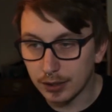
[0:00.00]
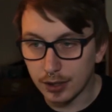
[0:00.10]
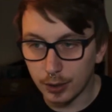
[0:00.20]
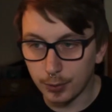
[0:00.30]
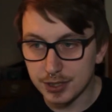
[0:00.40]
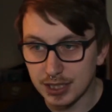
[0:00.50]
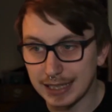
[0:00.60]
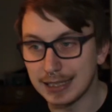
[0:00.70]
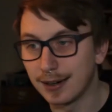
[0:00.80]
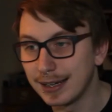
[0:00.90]
coercing
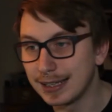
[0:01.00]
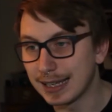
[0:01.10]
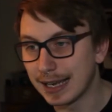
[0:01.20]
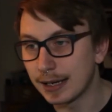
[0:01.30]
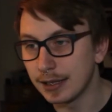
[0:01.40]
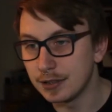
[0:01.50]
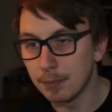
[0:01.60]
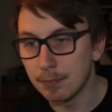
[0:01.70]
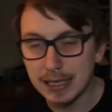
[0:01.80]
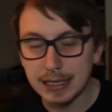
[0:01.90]
and guiding Hannah into
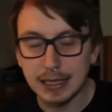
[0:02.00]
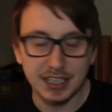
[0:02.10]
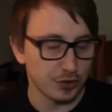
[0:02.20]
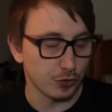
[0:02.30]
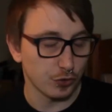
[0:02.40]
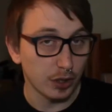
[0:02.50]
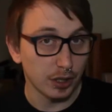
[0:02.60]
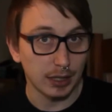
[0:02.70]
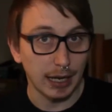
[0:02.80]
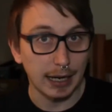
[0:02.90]
making a stronger
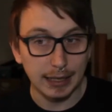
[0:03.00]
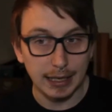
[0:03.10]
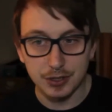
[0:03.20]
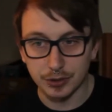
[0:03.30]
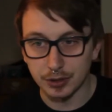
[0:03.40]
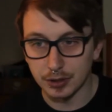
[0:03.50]
allegation.